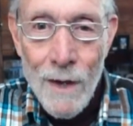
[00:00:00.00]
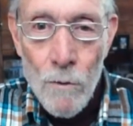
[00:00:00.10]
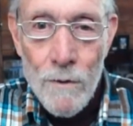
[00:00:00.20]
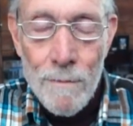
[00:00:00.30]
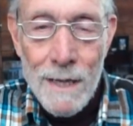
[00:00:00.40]

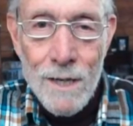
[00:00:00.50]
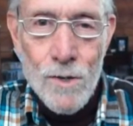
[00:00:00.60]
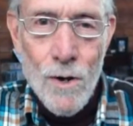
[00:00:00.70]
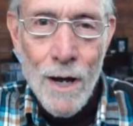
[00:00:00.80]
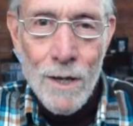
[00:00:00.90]
We've been
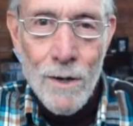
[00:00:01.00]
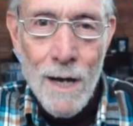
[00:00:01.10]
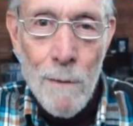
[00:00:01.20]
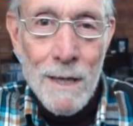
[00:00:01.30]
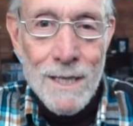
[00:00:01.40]
enjoying your
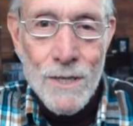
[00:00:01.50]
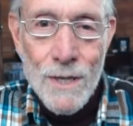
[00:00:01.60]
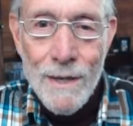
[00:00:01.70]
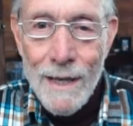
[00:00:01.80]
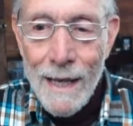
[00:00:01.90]
comments.
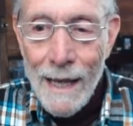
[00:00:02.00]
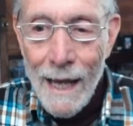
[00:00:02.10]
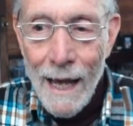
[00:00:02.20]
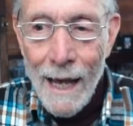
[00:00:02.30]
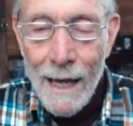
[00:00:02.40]

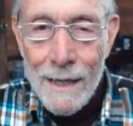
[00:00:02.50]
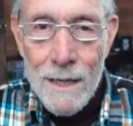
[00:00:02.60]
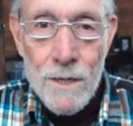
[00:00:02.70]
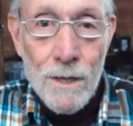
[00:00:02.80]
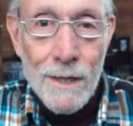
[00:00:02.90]
And
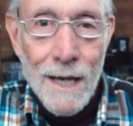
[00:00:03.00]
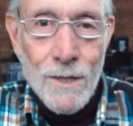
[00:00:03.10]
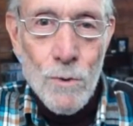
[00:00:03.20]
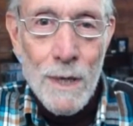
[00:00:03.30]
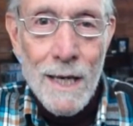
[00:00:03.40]
until
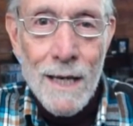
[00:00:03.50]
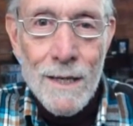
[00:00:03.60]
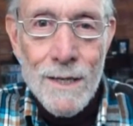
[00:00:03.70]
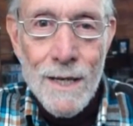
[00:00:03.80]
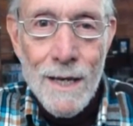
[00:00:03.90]
next weekend,